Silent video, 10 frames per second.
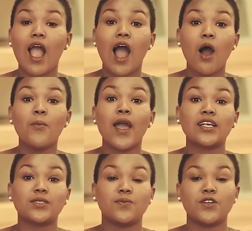how my
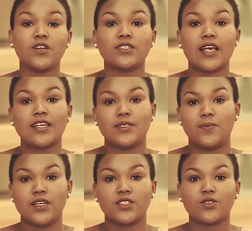experience has
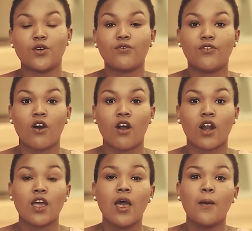been so
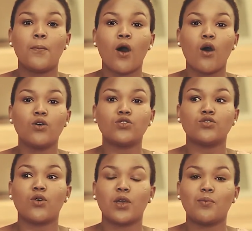far, but
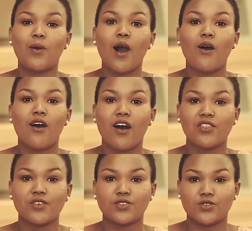also empower
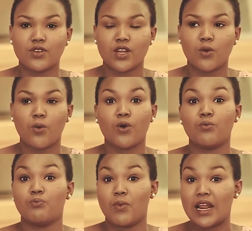other students who
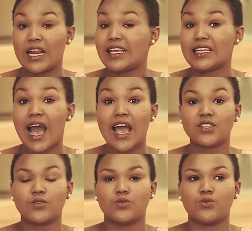were mainly in high
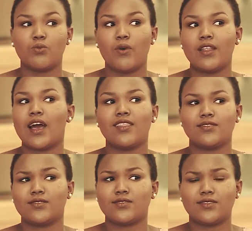school, and at
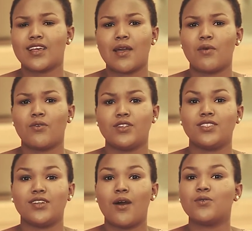the time
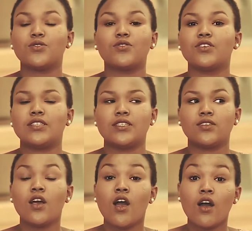already I was already
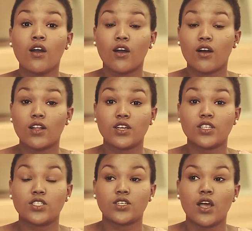in
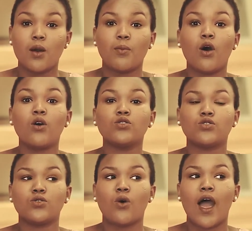college. But
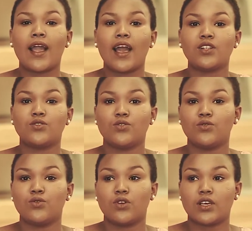also I got
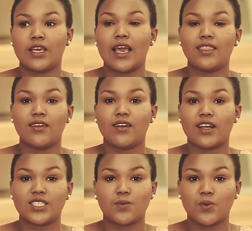to get their
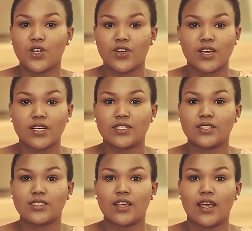
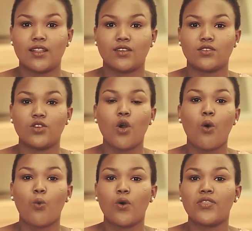experience and
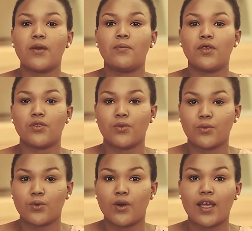know what they've been
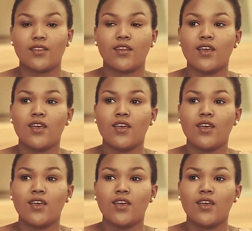through, and